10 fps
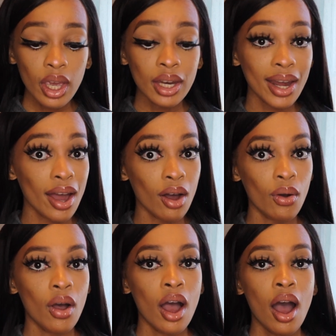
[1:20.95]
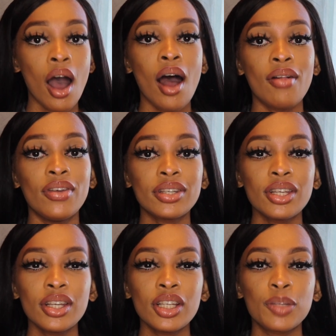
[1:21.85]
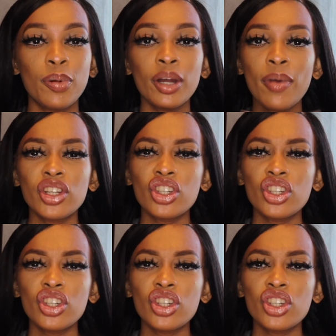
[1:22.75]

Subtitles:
Now, this is pretty much